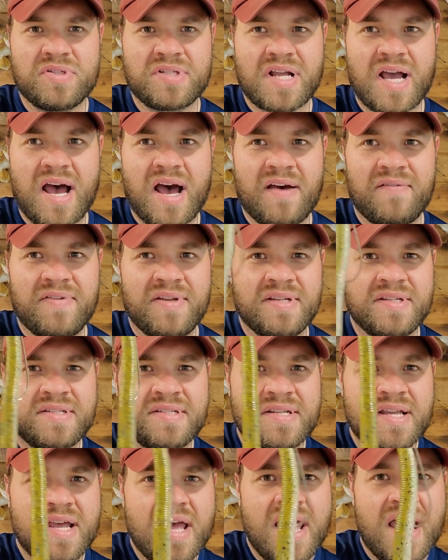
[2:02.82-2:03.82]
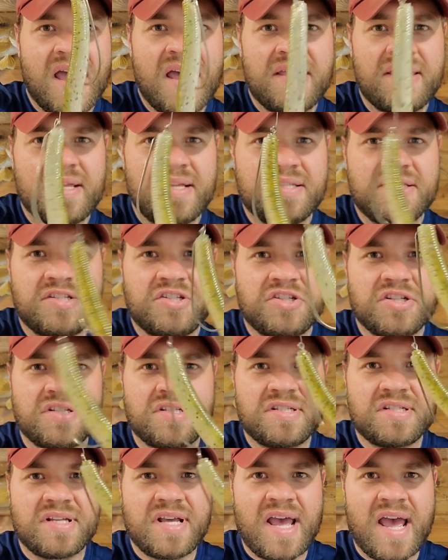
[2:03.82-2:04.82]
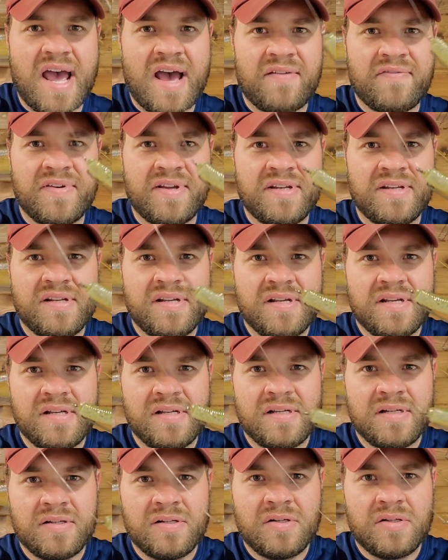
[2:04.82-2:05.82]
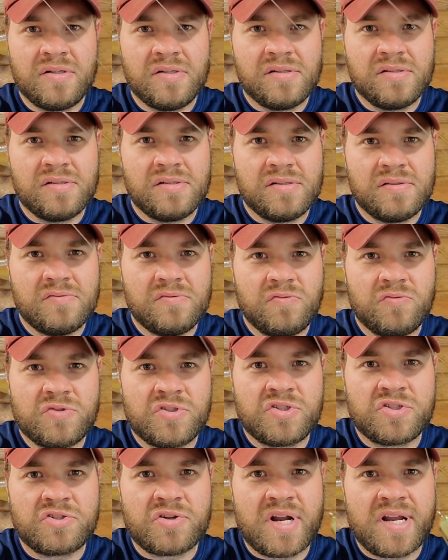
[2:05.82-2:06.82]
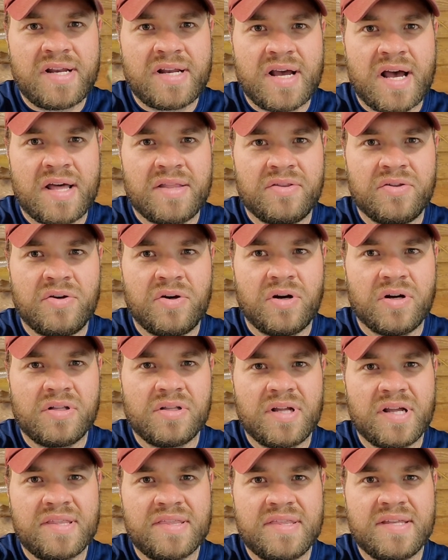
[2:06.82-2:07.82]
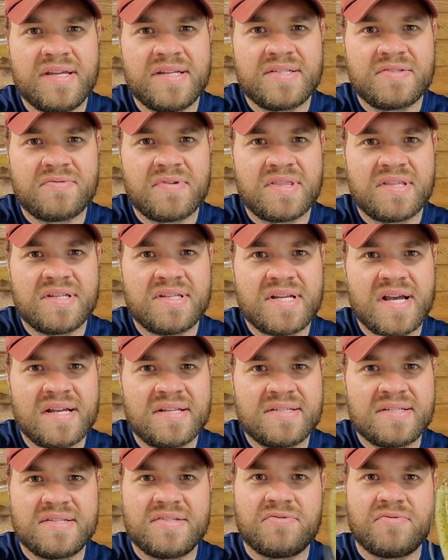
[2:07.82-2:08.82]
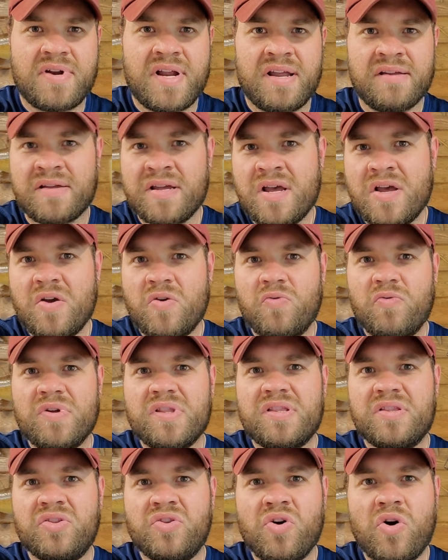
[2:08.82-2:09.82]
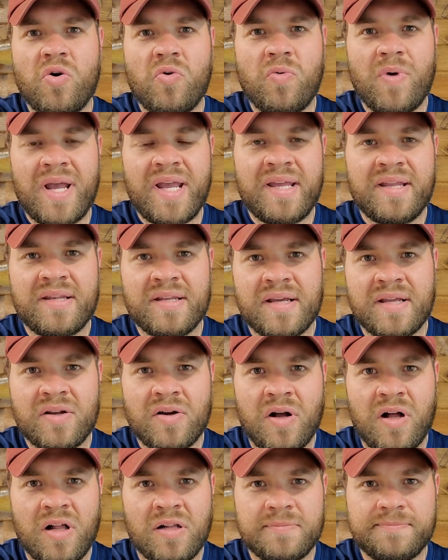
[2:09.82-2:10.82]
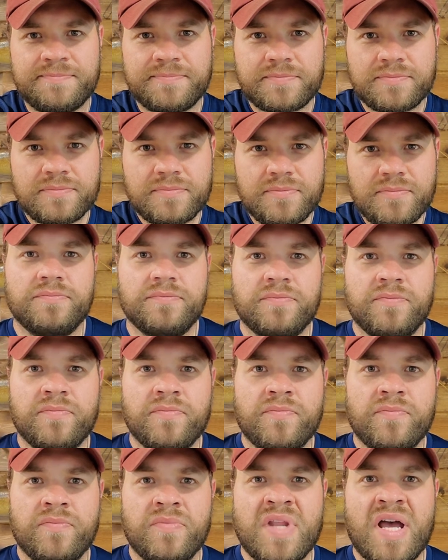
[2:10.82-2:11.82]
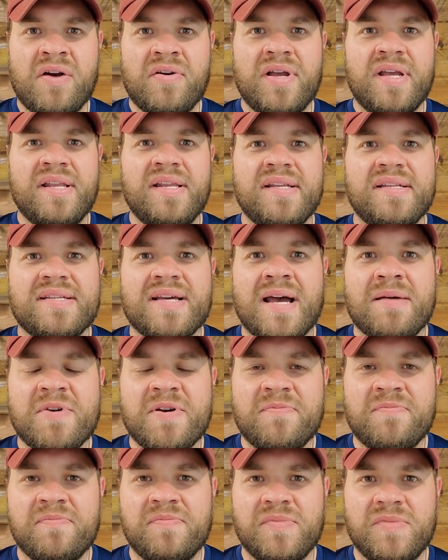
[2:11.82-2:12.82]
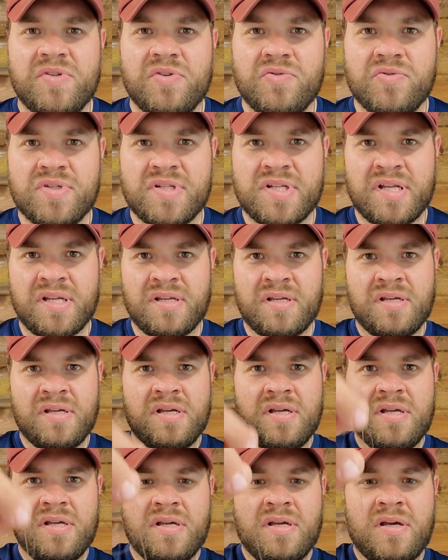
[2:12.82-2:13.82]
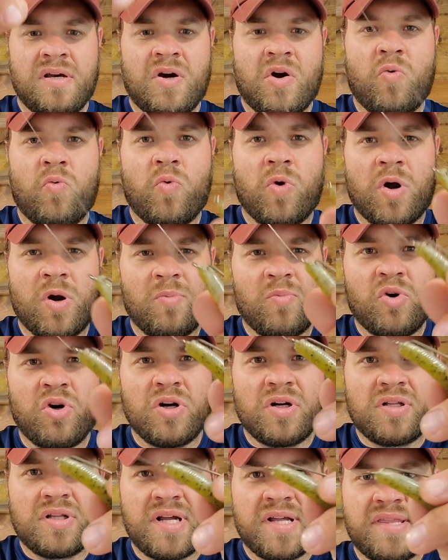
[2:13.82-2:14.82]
obvious, and that's just to have it straight on the hook like this with a Texas rig with no weight at all. Now, anytime I'm using a worm hook like